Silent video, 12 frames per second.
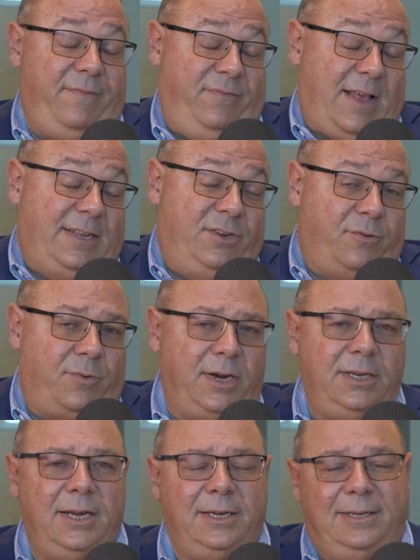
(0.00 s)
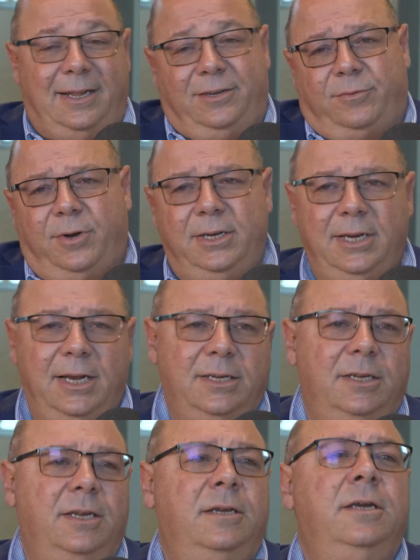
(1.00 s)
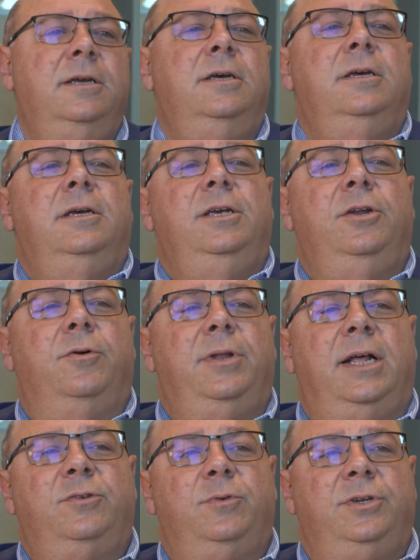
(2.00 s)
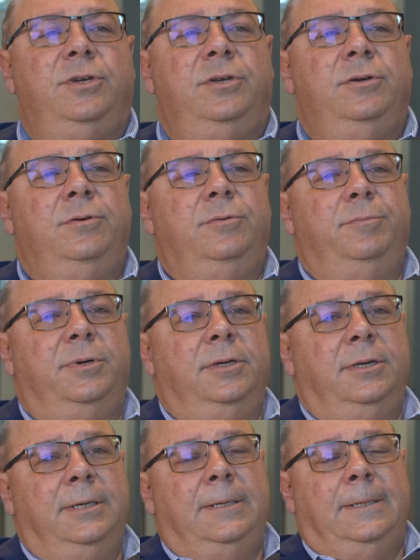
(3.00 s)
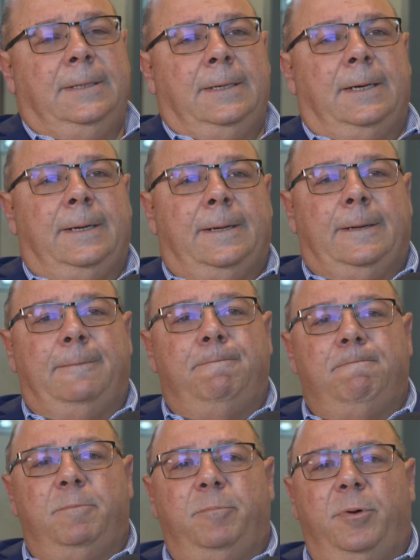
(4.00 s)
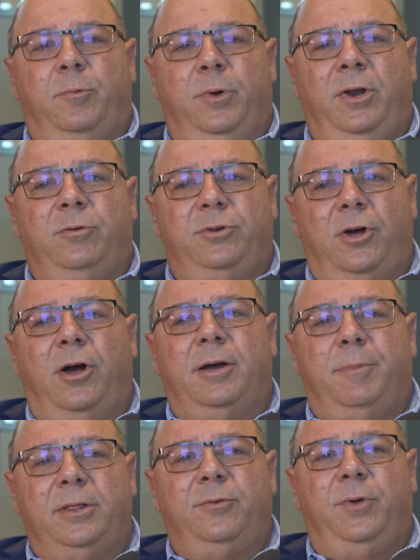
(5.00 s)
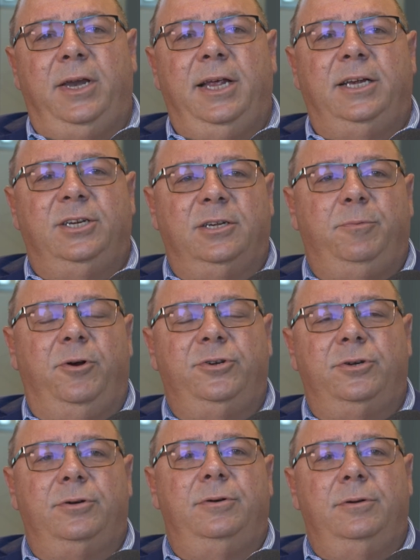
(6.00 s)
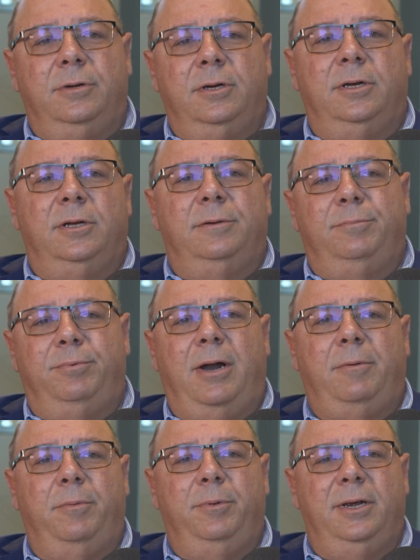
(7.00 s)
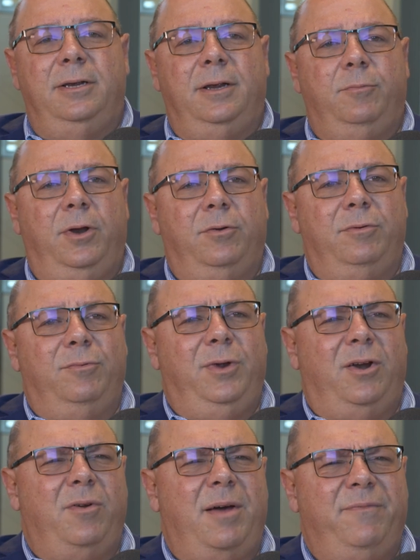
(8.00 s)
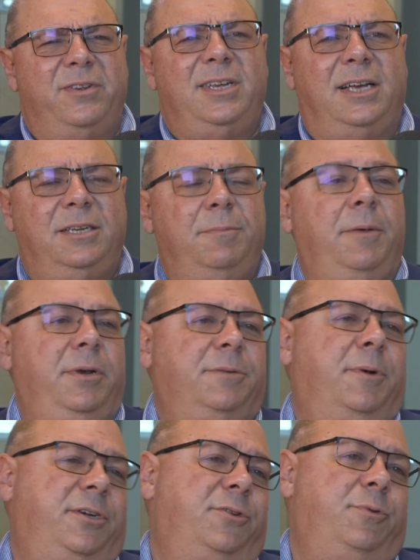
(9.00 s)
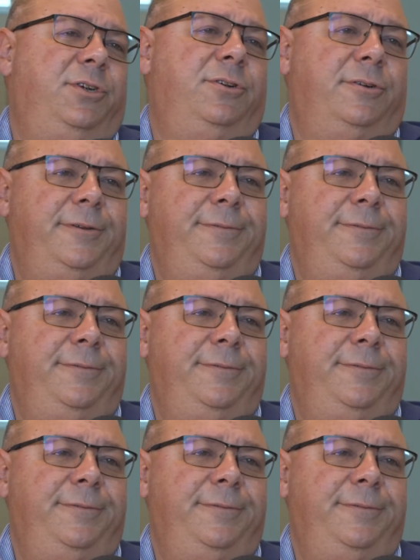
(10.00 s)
that's the right test, that's the right test, and and that's what you do. But we don't talk about the radiation exposure. Probably we don't emphasize it maybe as much as we should.